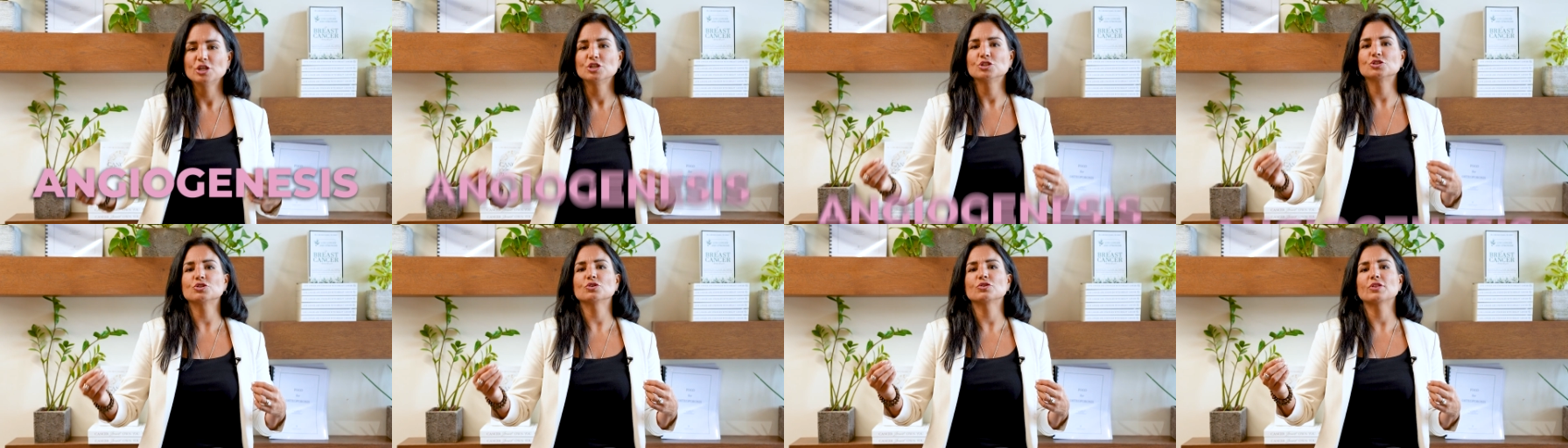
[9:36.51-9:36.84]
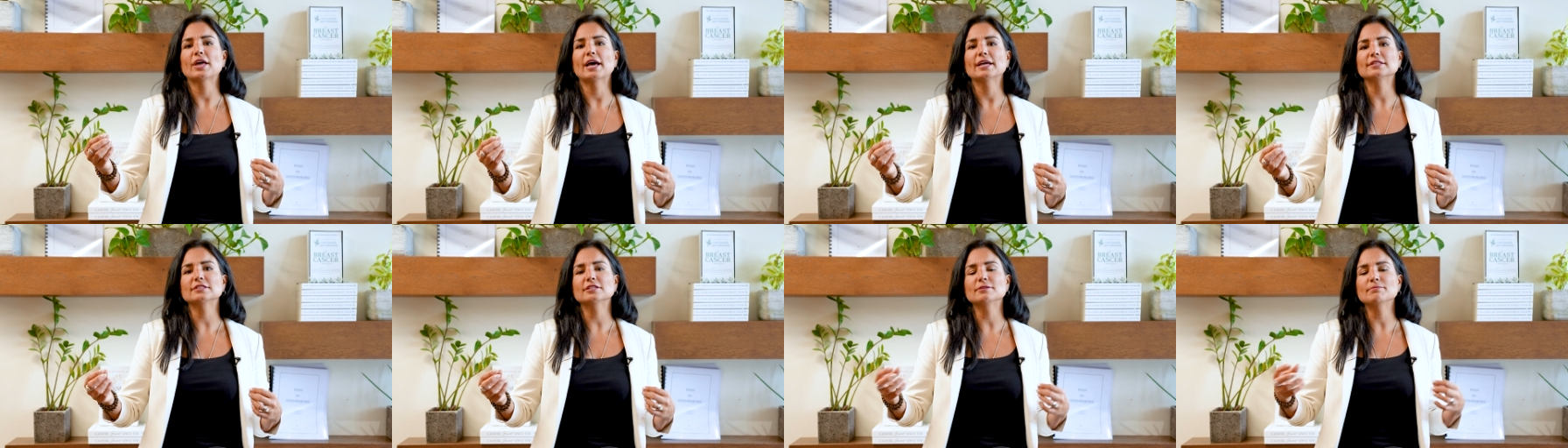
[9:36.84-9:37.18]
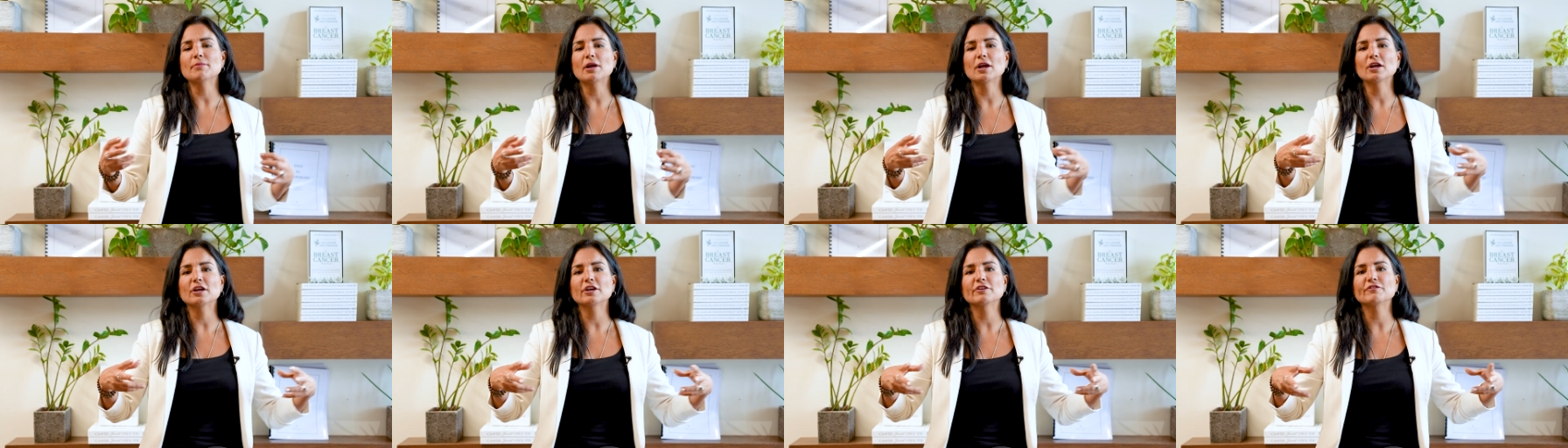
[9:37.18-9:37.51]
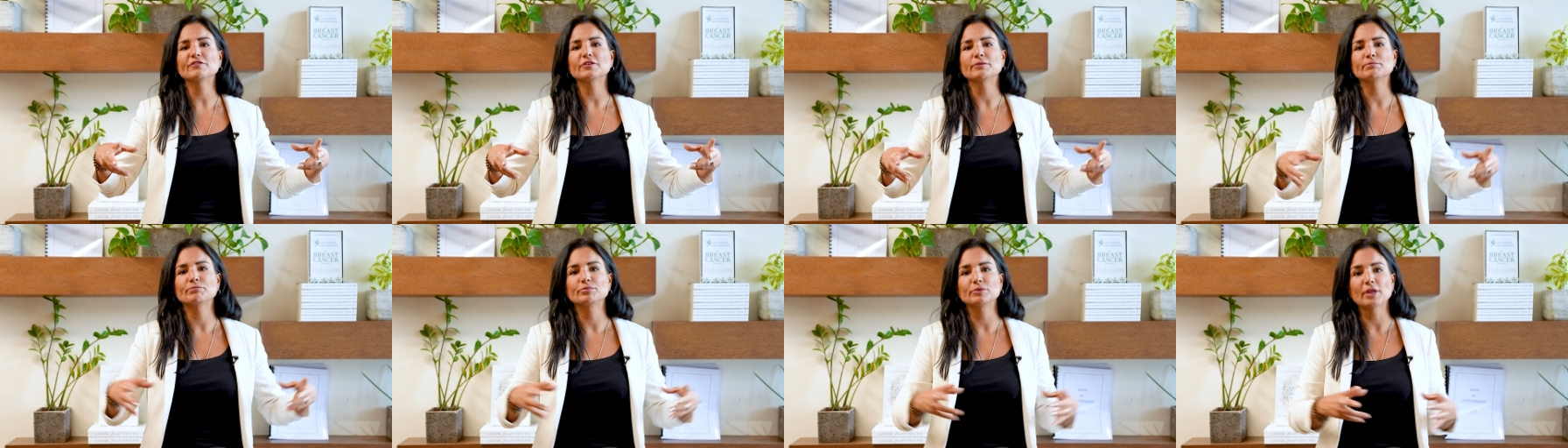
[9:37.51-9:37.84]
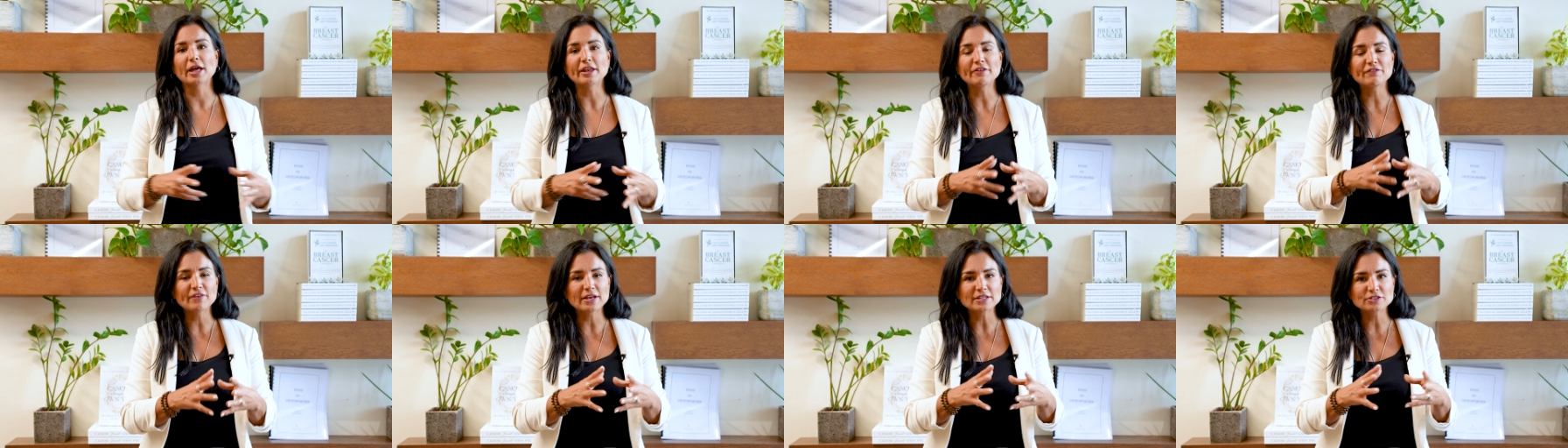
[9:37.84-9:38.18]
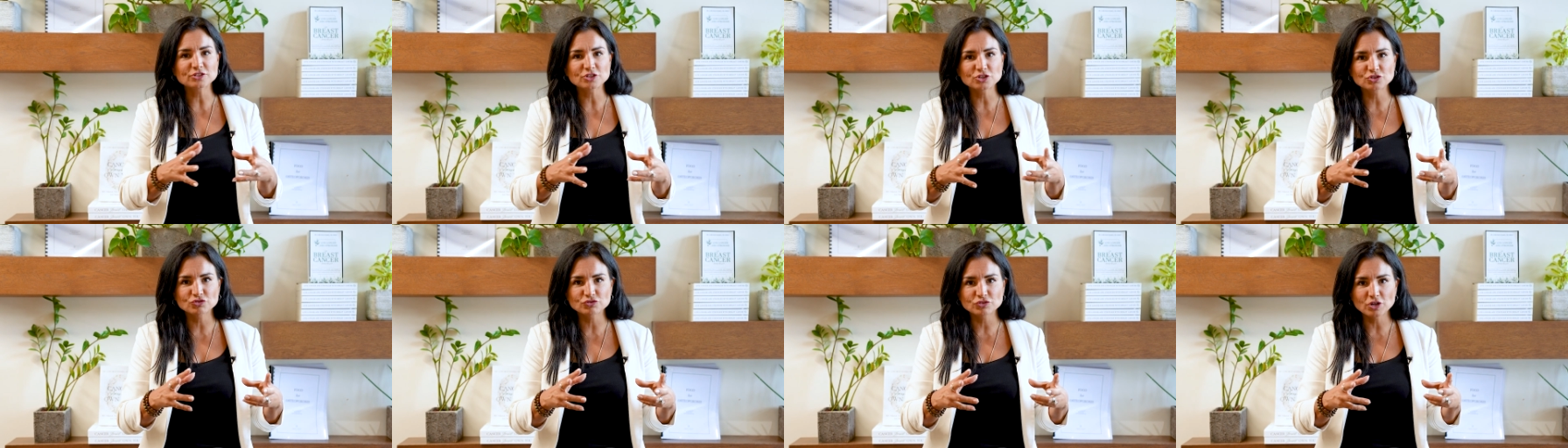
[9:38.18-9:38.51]
So that's a marker for blood
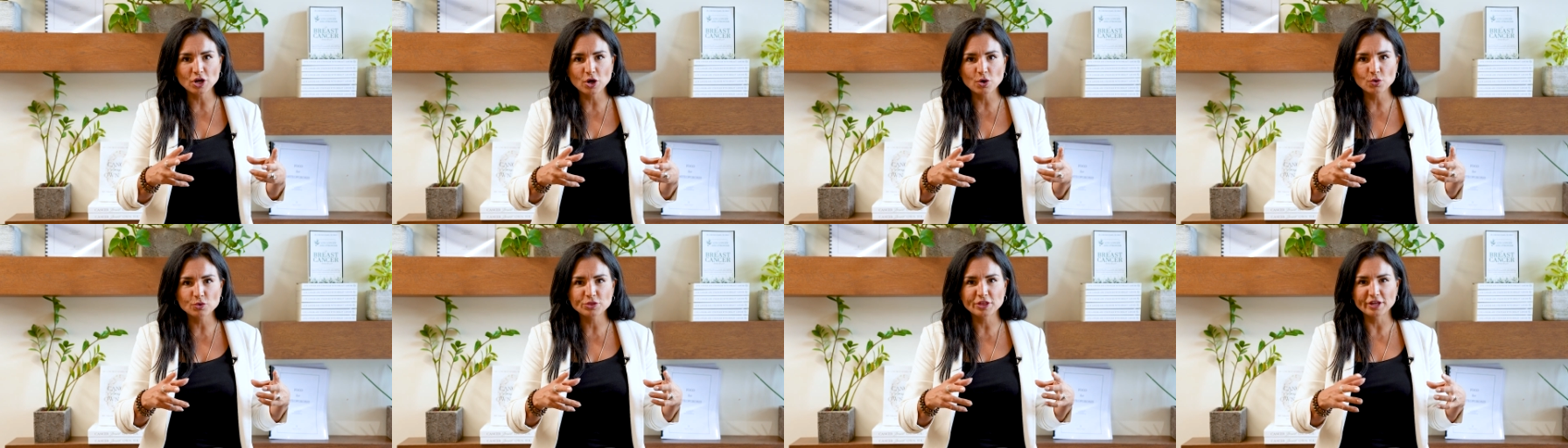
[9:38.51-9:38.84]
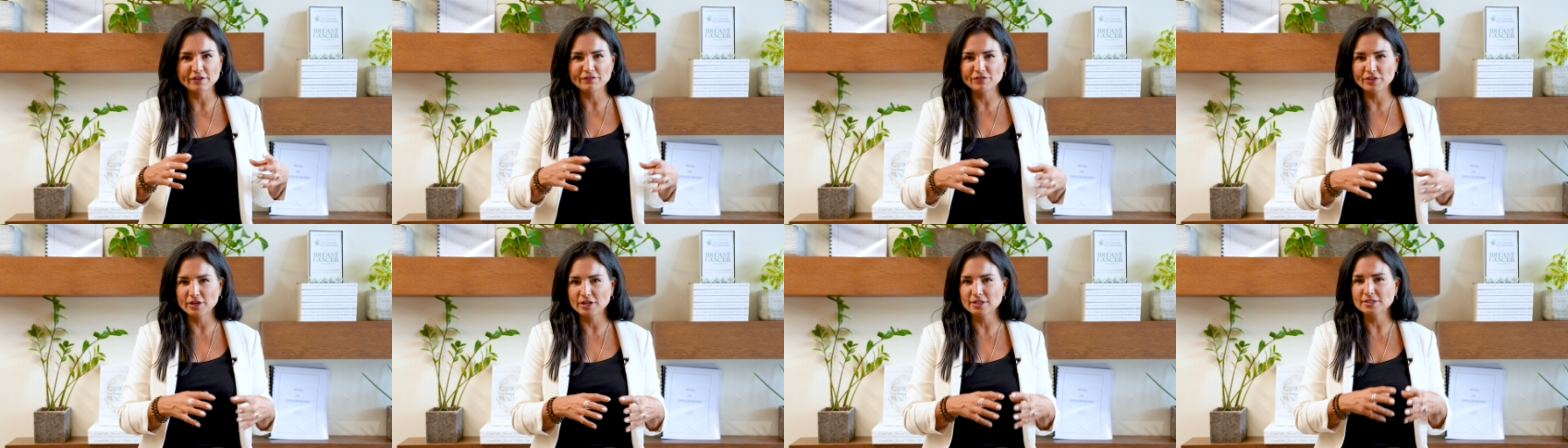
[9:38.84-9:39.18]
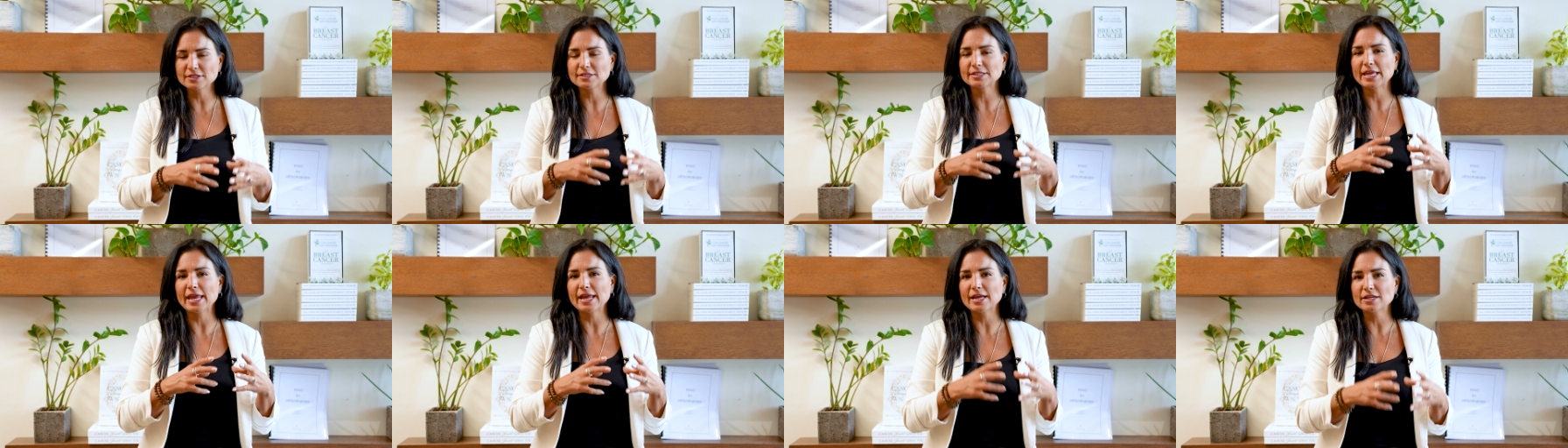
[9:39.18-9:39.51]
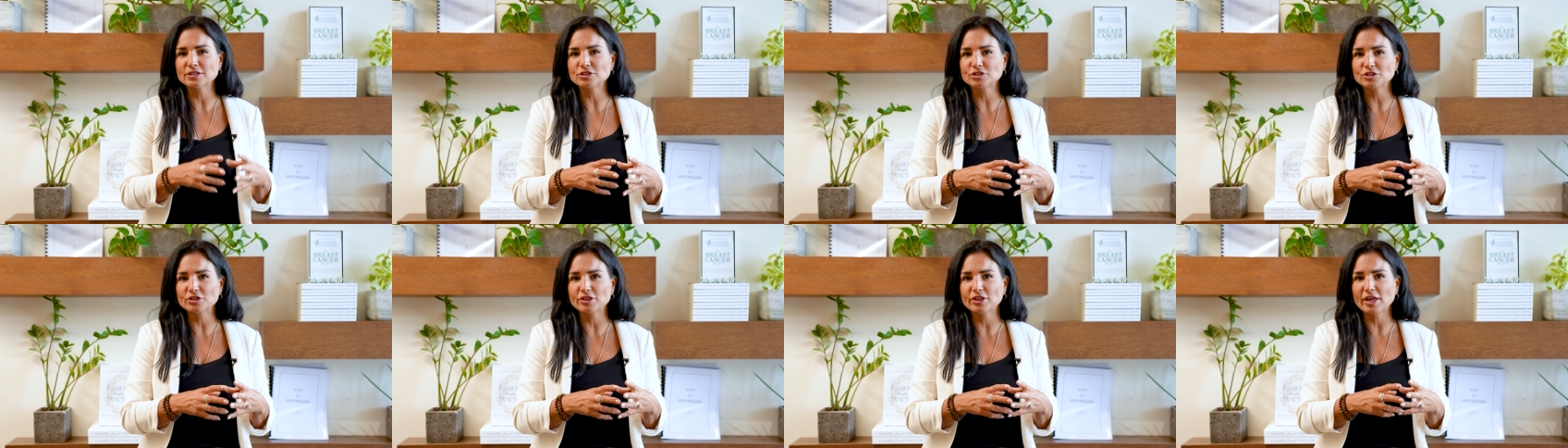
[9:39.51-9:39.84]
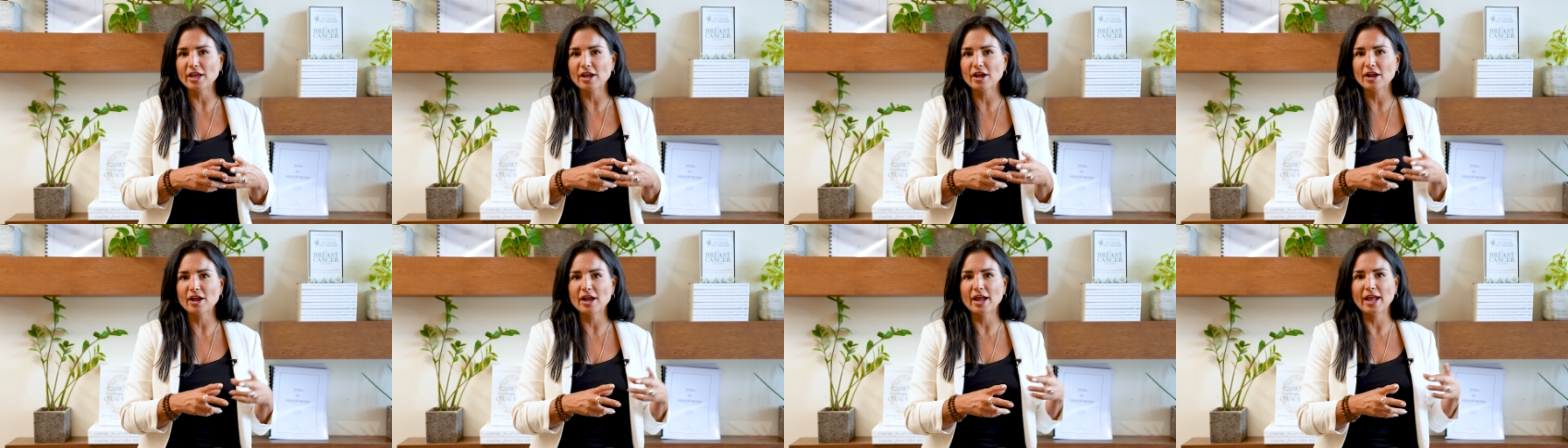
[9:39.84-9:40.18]
vessel growth. If there's cancer there